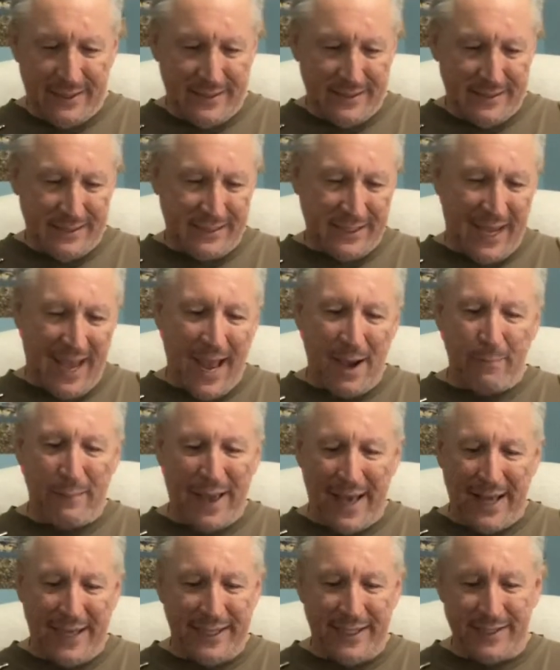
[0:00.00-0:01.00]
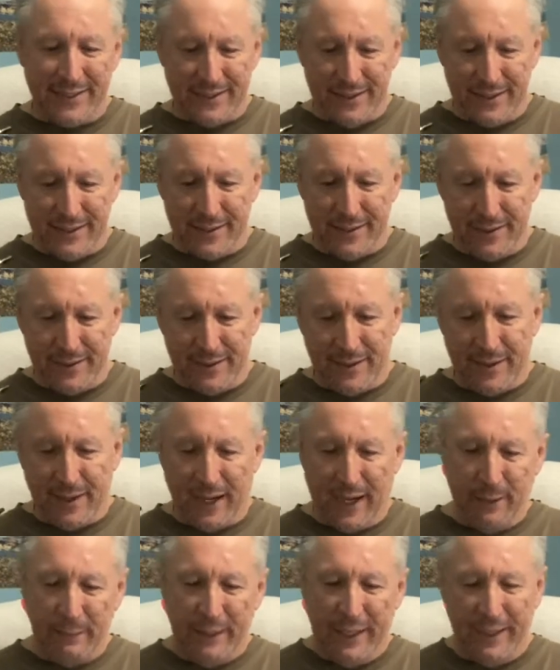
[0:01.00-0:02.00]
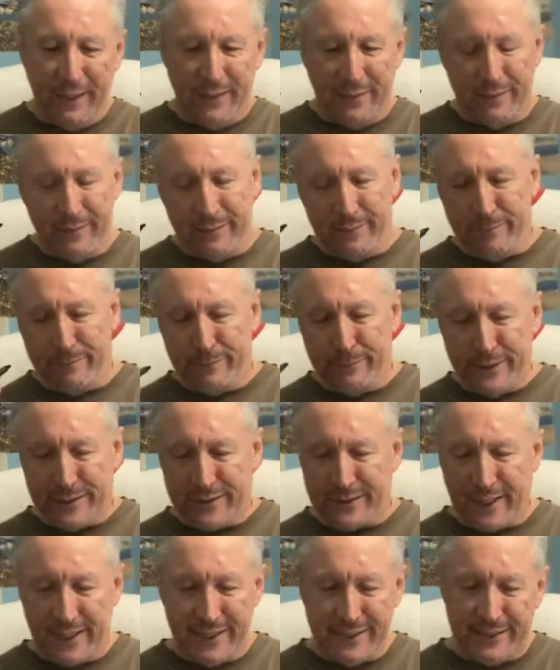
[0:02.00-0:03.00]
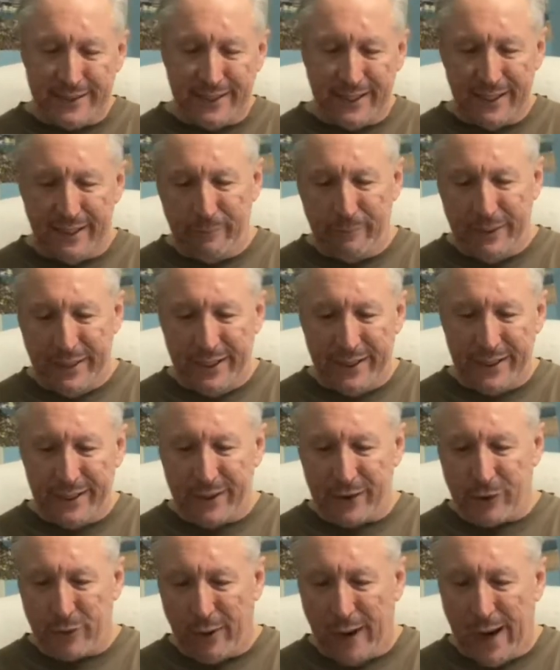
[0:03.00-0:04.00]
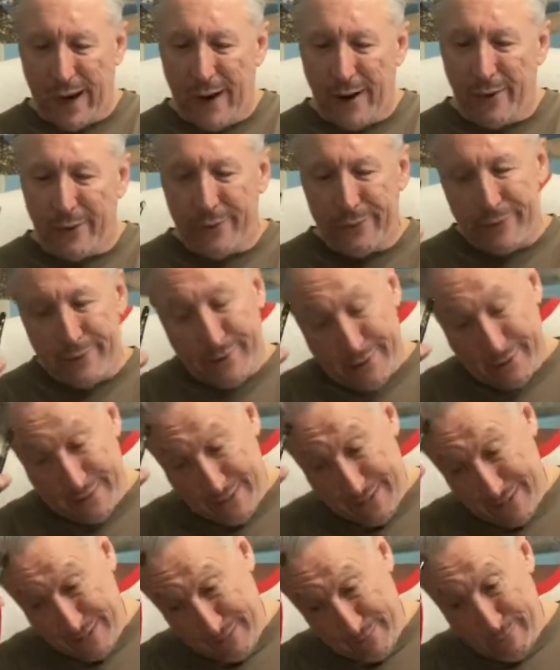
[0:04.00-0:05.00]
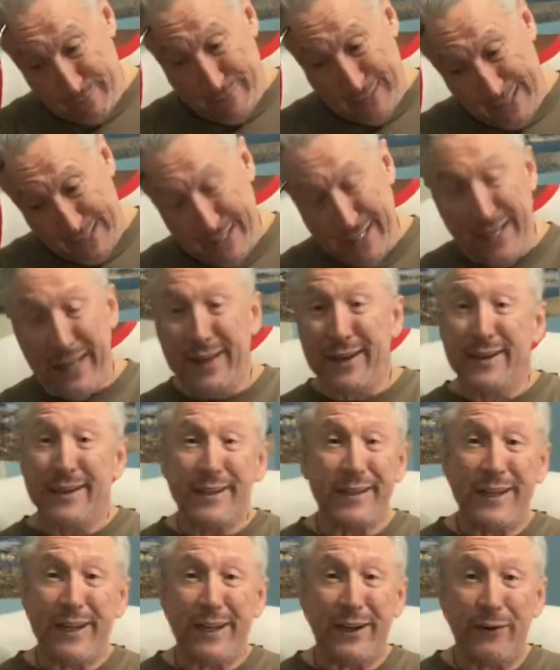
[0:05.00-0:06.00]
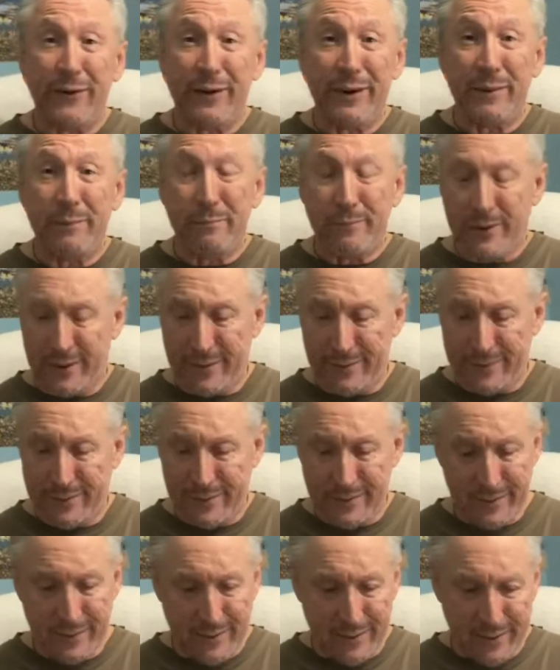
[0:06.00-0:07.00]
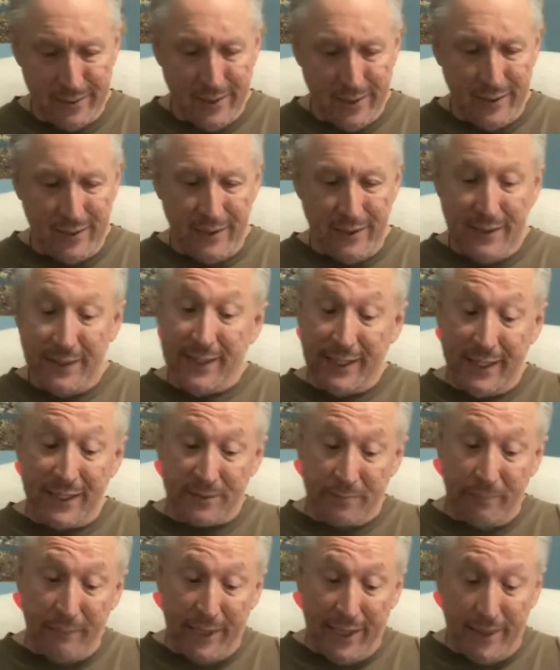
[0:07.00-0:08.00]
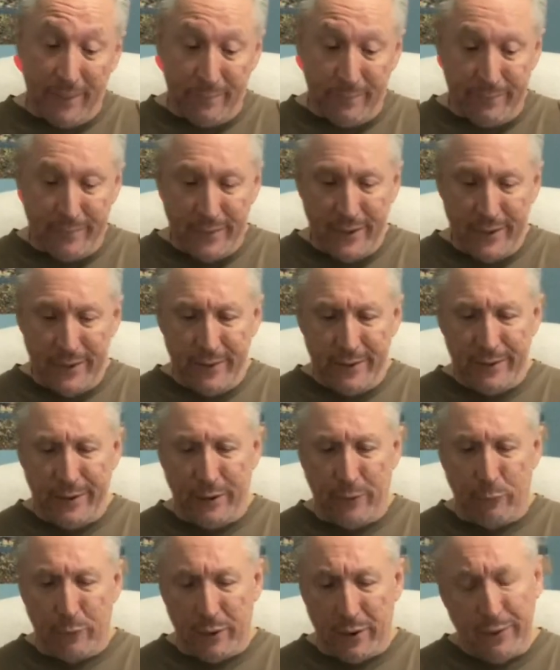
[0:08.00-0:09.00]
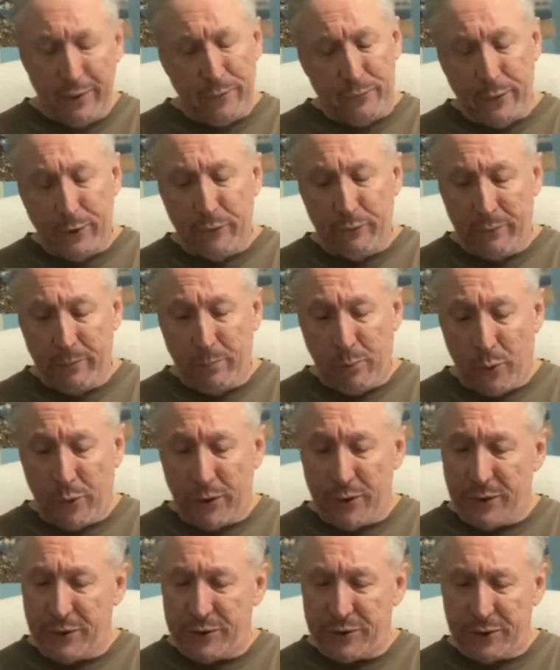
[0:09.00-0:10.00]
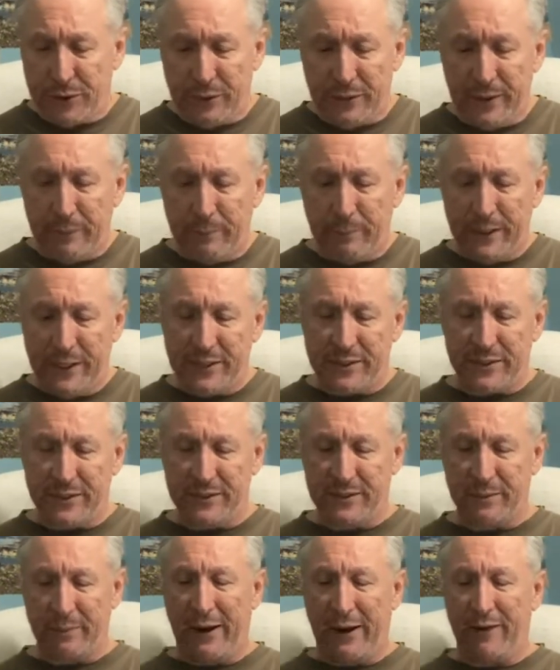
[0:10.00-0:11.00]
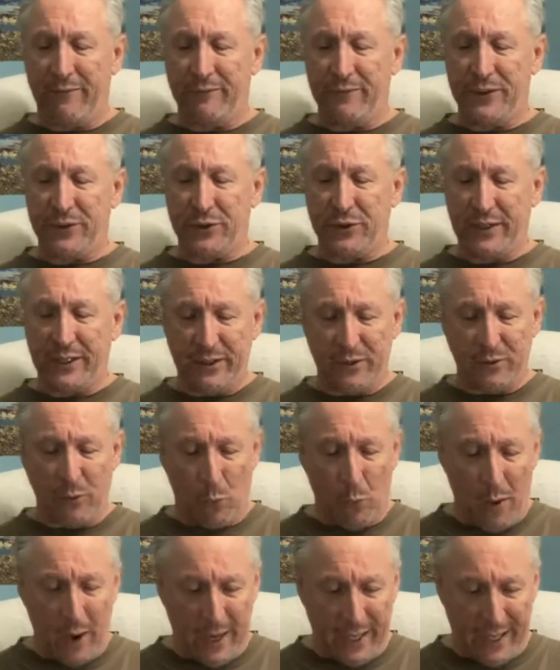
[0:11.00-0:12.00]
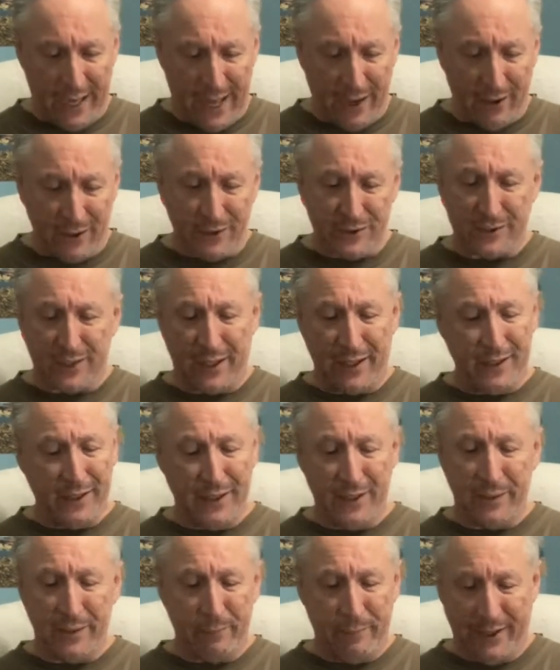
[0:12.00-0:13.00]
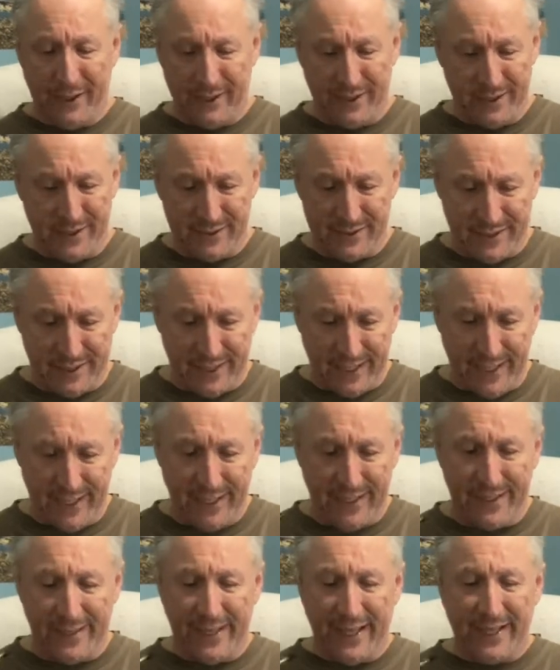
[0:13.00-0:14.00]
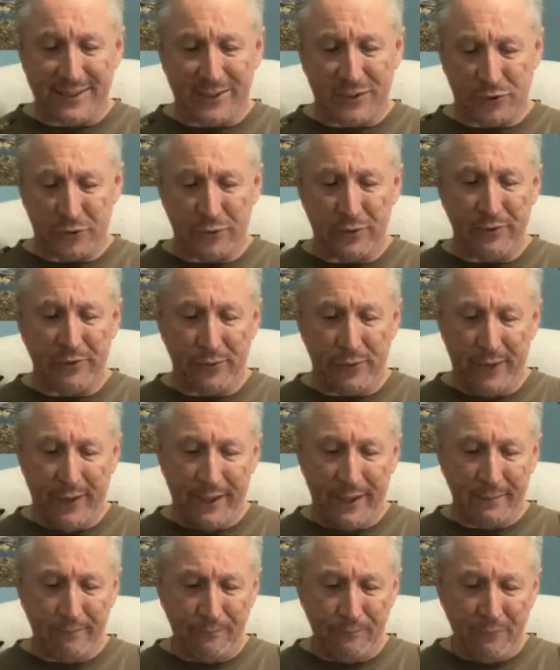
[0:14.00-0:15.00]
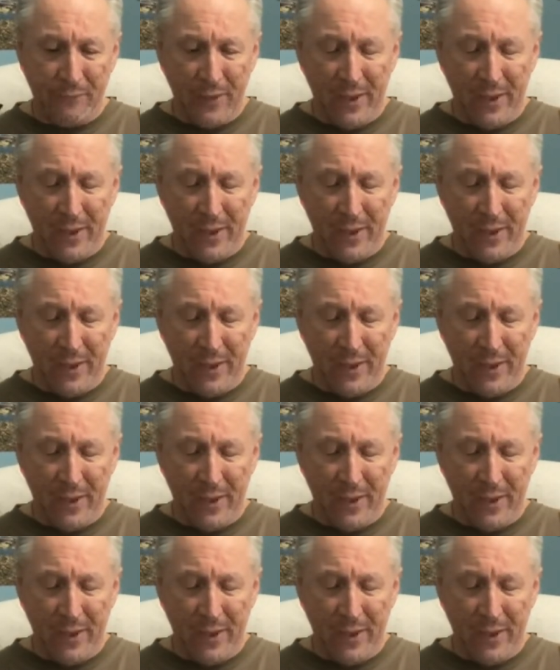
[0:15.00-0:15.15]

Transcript: "So how bad is it? I mean, besides the immediate crowd, did any media hear him?" "Yes, ma'am. There were a few reporters doing pieces about visiting the White House on Independence Day, that sort of thing,